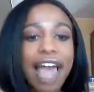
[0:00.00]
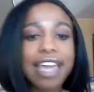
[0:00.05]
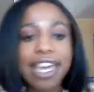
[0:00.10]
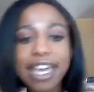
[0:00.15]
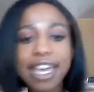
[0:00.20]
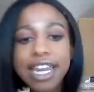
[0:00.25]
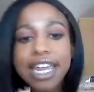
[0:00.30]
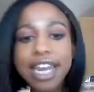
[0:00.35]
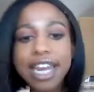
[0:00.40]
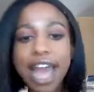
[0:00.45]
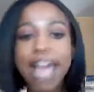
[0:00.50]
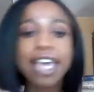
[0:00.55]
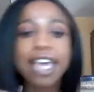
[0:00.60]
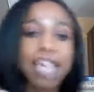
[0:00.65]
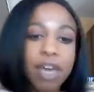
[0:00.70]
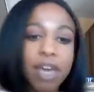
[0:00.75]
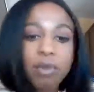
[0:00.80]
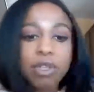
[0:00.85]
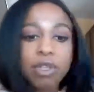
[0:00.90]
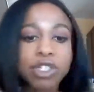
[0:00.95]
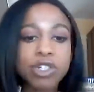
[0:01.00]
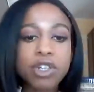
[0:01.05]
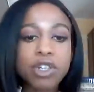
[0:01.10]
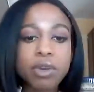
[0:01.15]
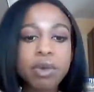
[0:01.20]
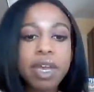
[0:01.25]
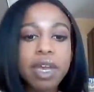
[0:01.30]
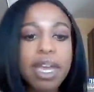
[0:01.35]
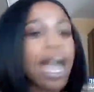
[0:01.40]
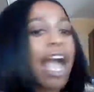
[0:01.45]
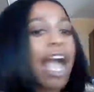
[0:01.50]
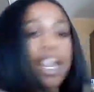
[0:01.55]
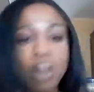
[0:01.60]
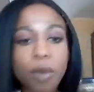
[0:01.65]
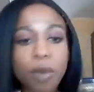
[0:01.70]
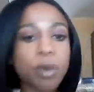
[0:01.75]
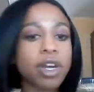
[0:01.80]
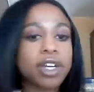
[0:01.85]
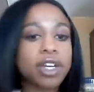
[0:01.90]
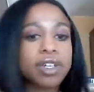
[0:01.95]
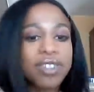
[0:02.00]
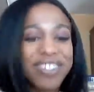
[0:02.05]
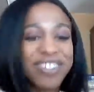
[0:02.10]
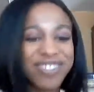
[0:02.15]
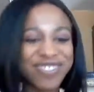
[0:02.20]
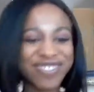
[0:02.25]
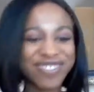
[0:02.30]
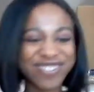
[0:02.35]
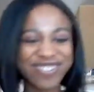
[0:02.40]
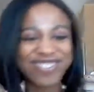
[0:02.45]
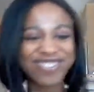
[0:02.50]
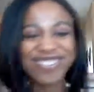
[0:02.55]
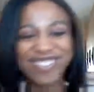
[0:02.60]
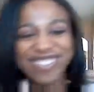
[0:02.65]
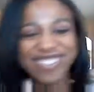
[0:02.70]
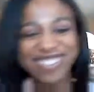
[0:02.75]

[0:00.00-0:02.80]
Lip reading: no, I get what you're doing. I don't want to do,